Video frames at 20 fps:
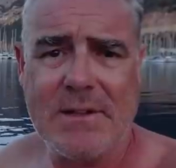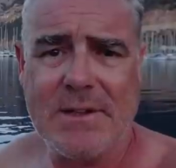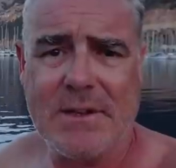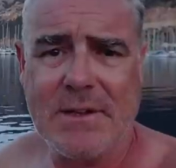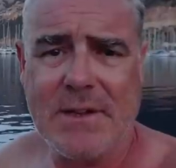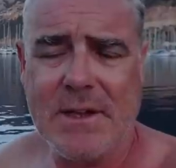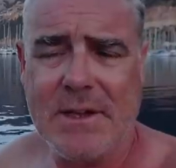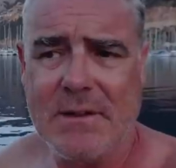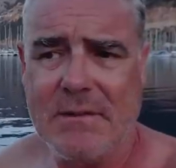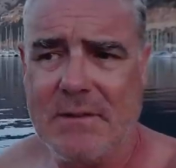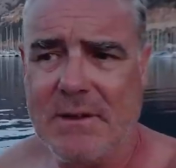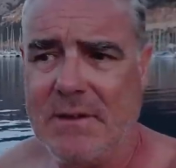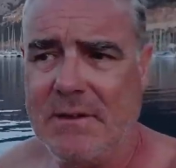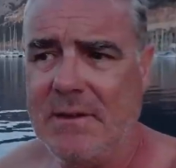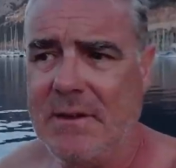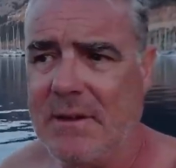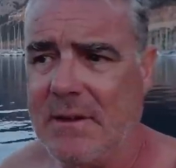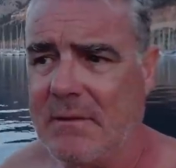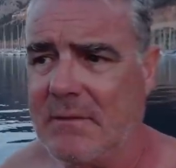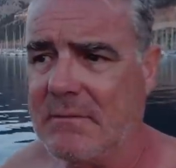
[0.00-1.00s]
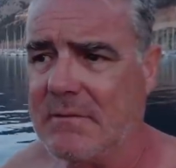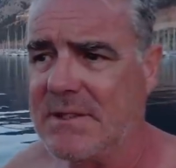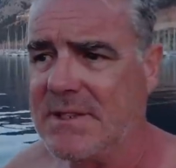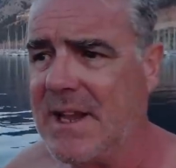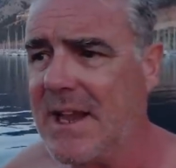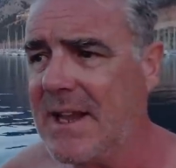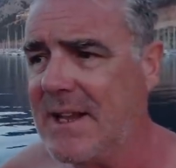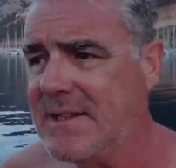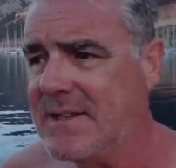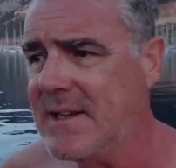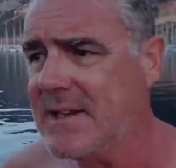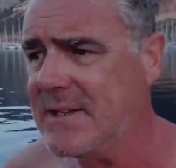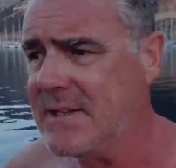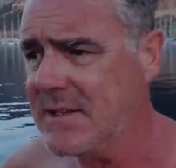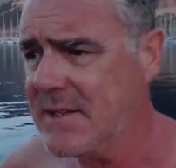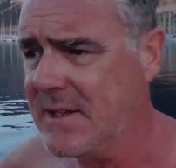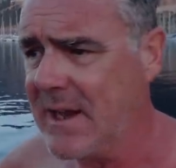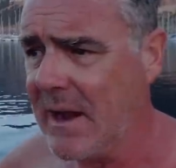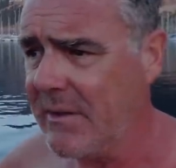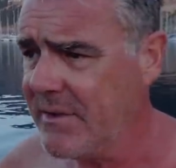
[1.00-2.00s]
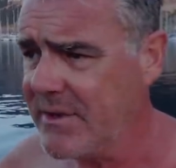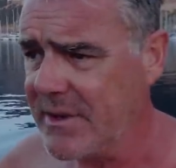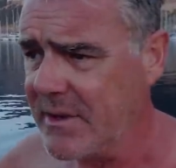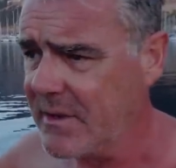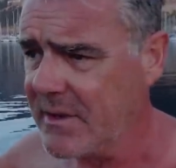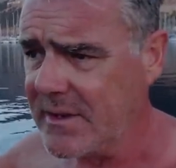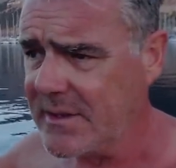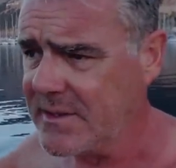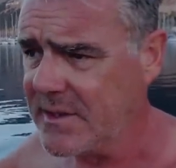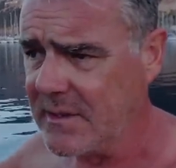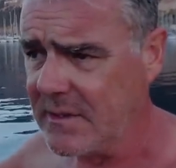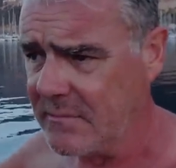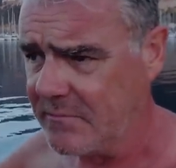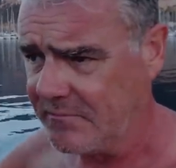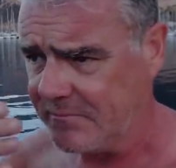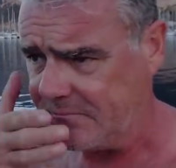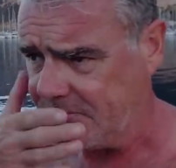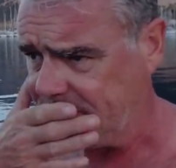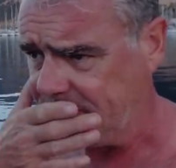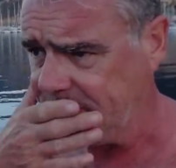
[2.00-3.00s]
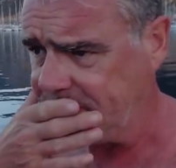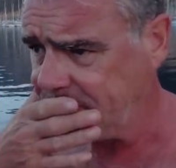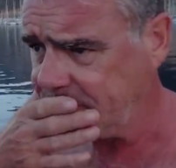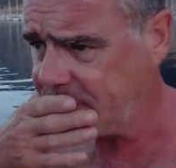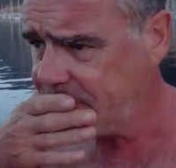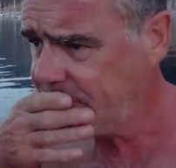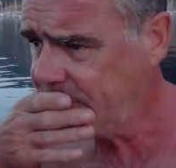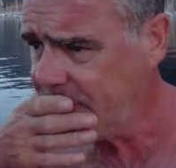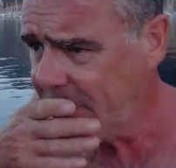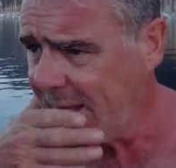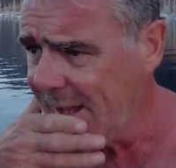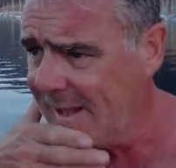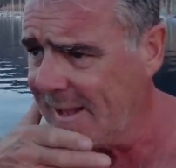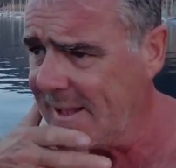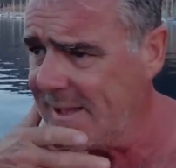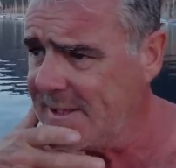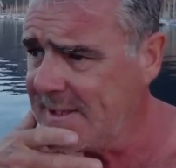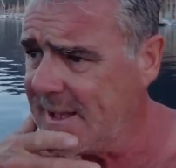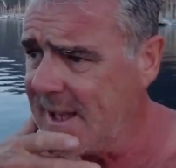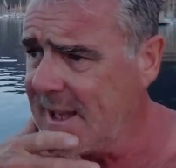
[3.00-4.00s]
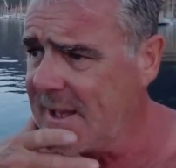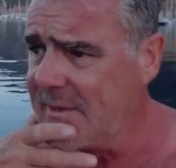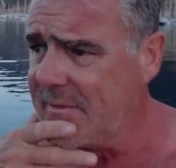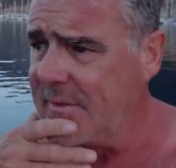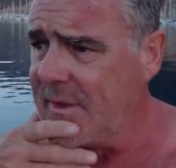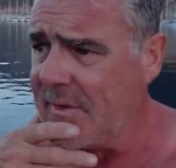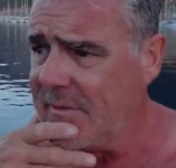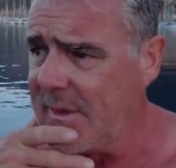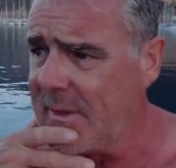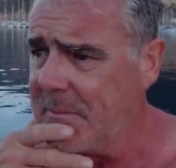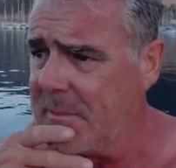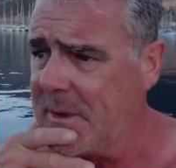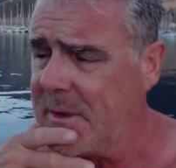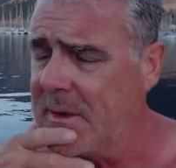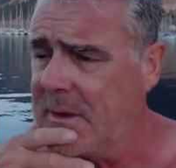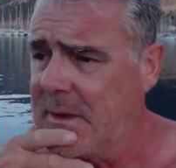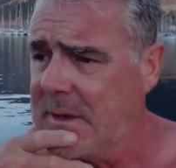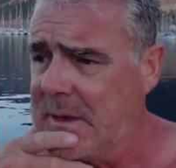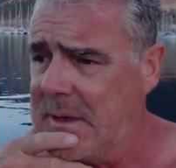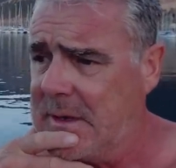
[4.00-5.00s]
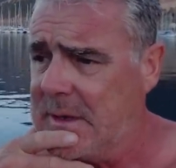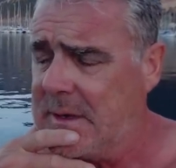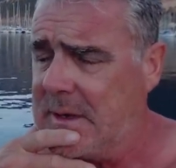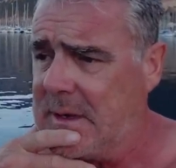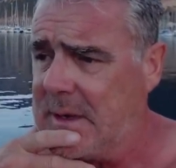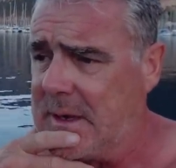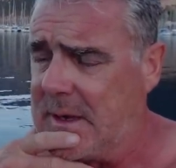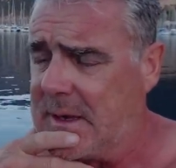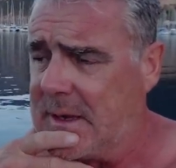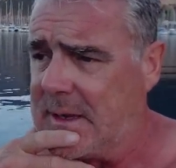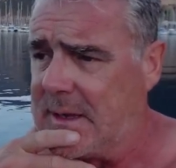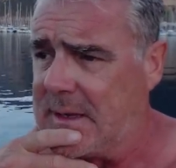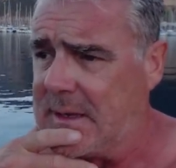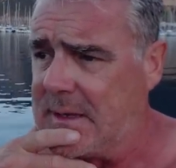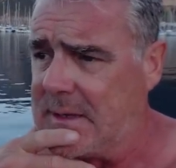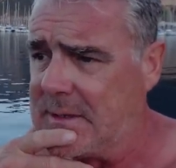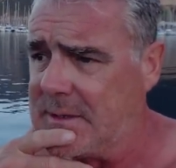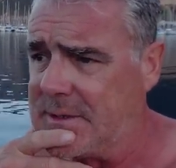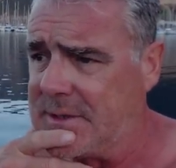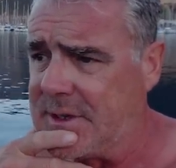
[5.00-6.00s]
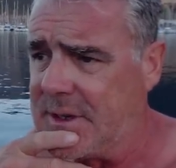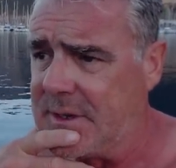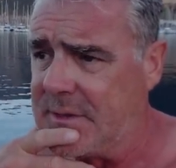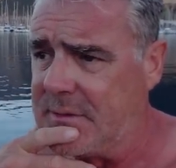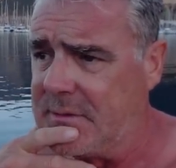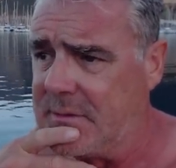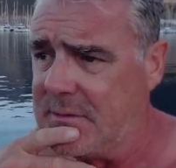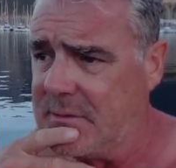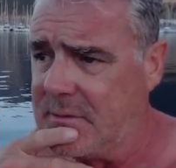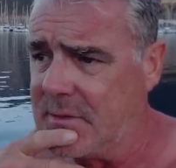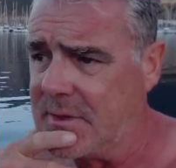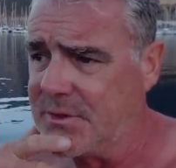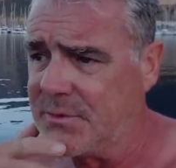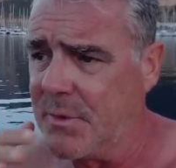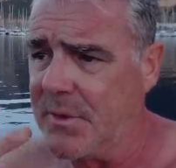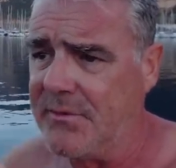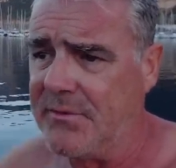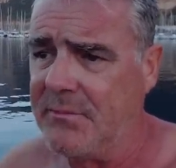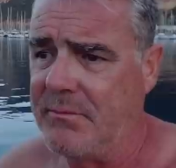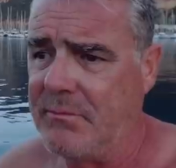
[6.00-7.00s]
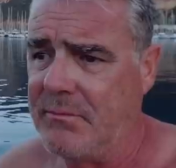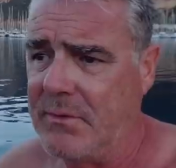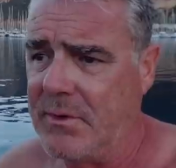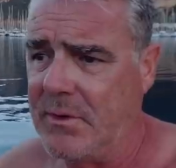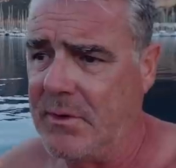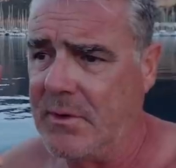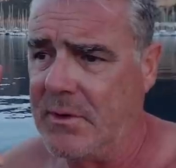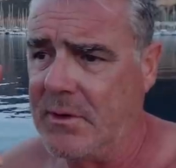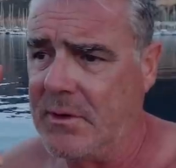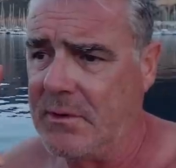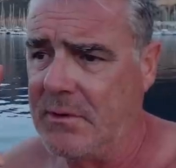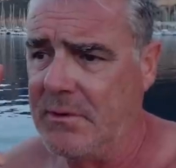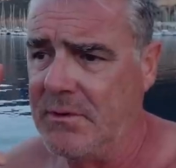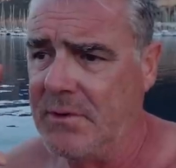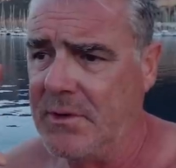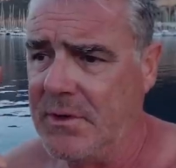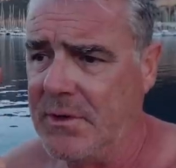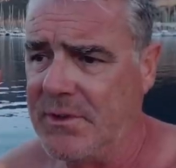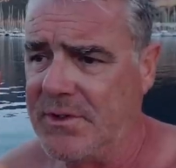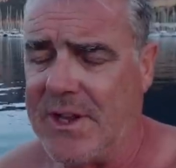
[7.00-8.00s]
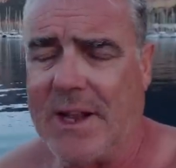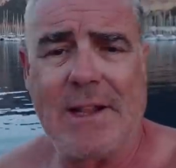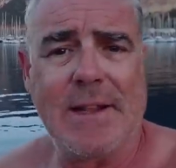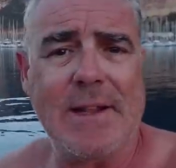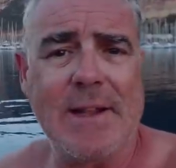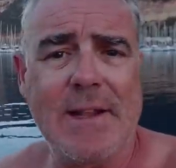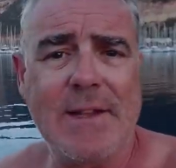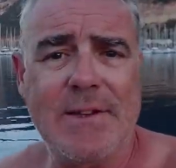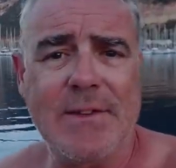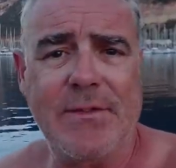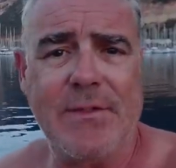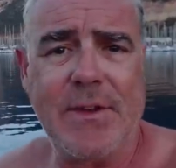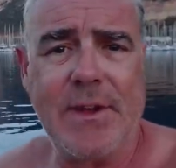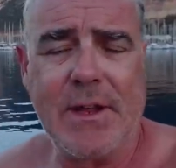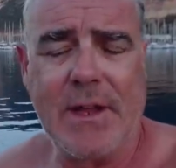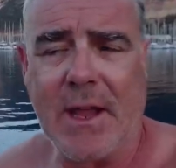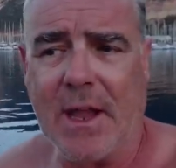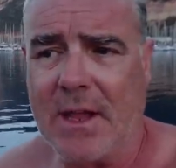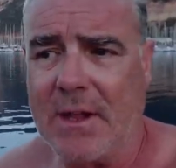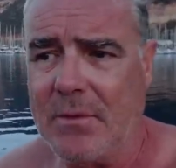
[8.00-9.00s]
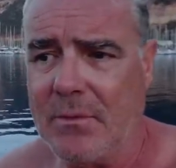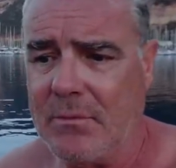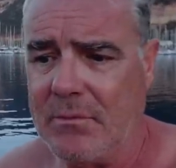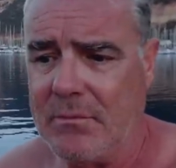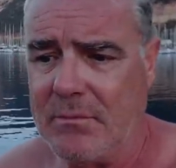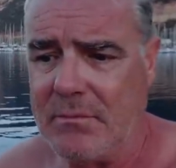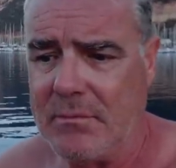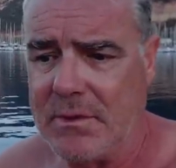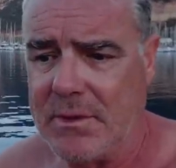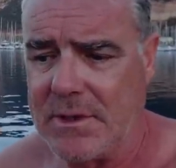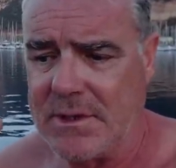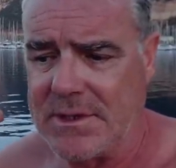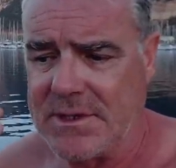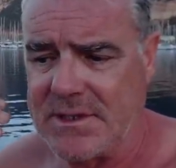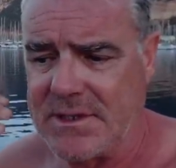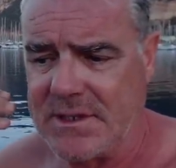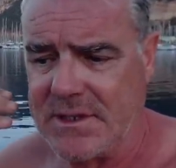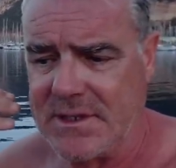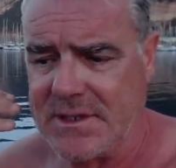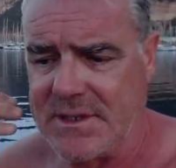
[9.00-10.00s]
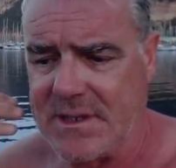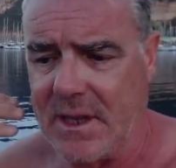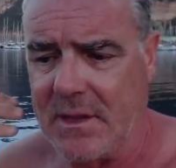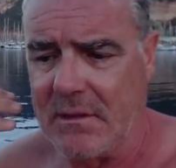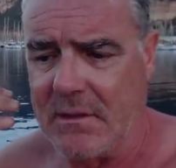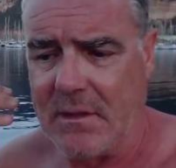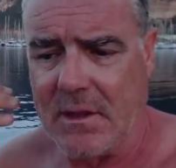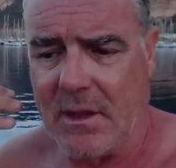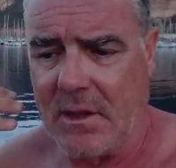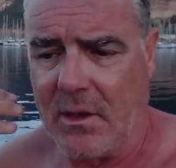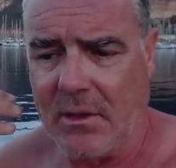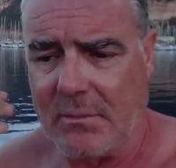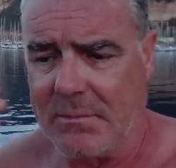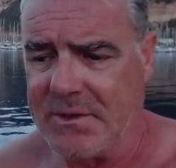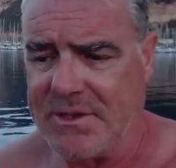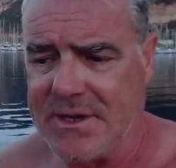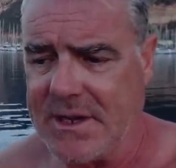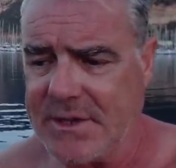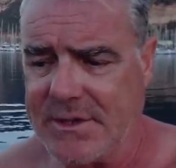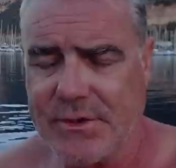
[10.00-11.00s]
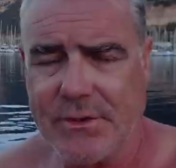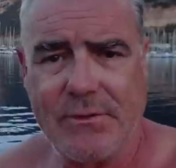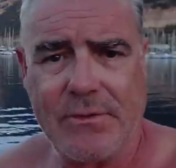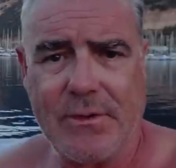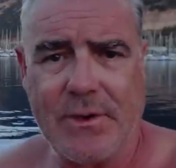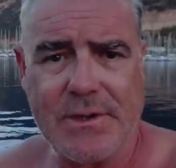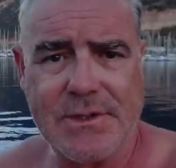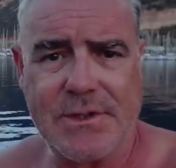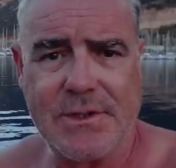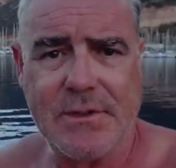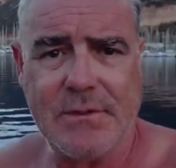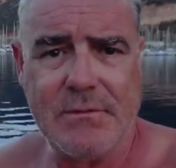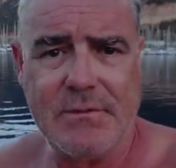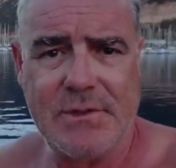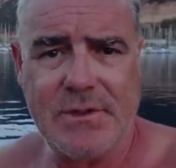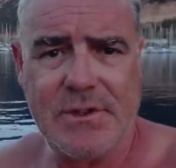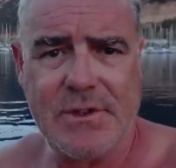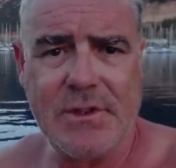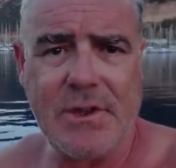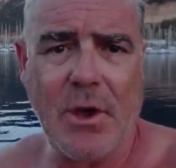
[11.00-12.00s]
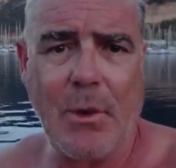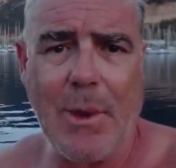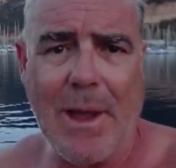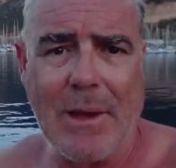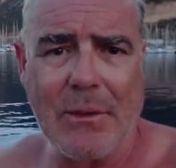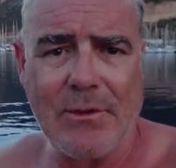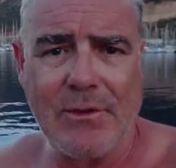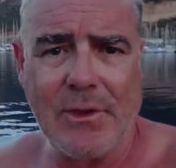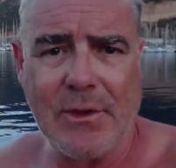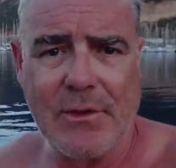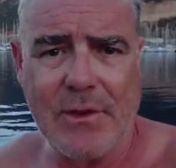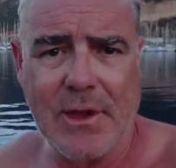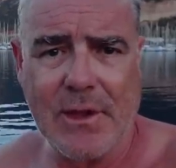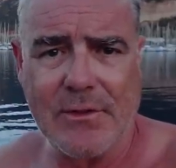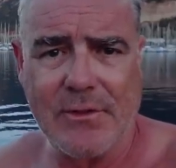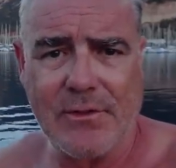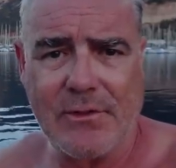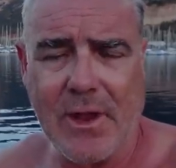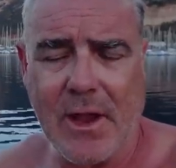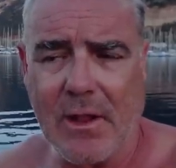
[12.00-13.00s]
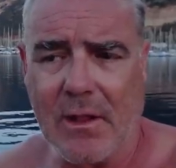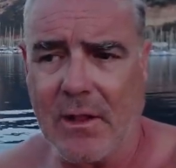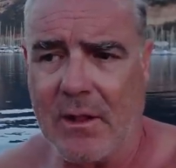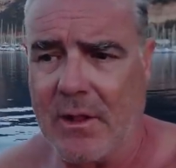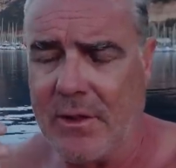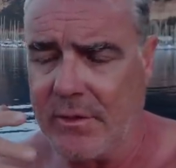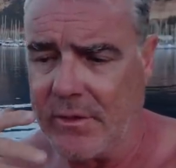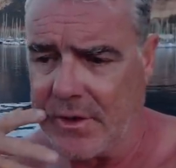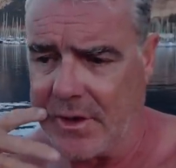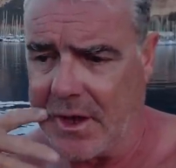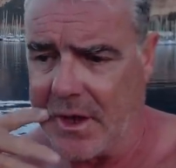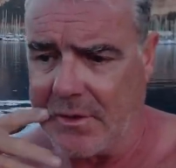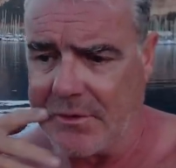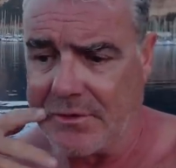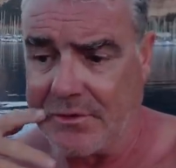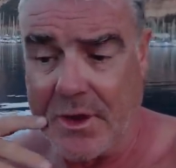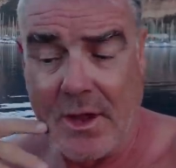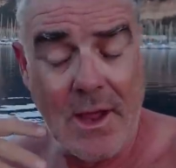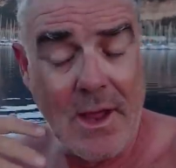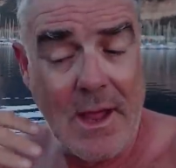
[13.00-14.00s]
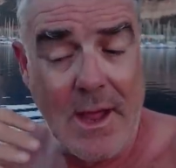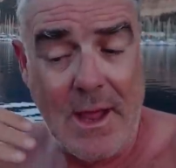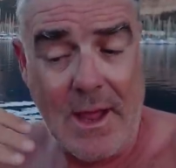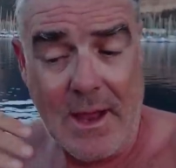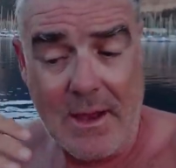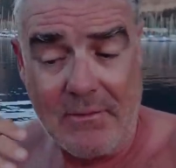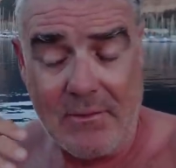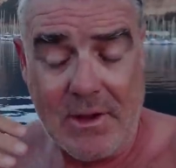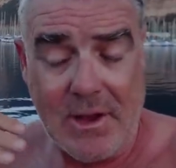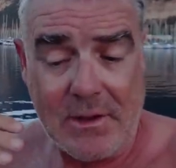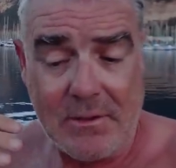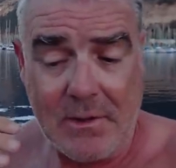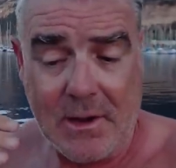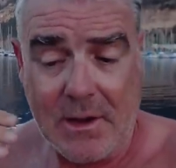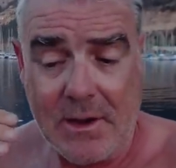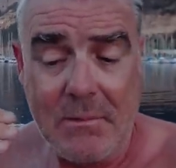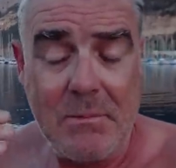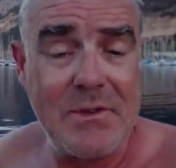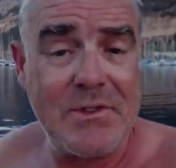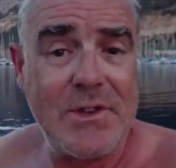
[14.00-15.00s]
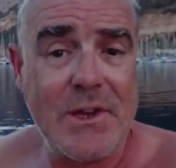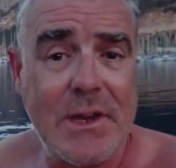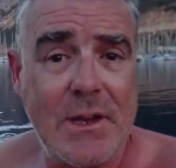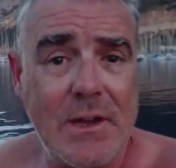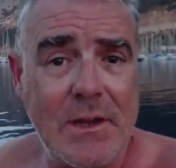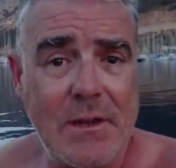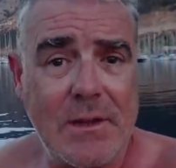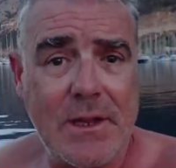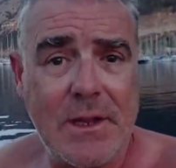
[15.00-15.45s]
Turkey, you know, sailing season, carries on until at least the end of November. So once we've settled into Finike, there's still a lot of potential for us to go out and sail the coast, and in particular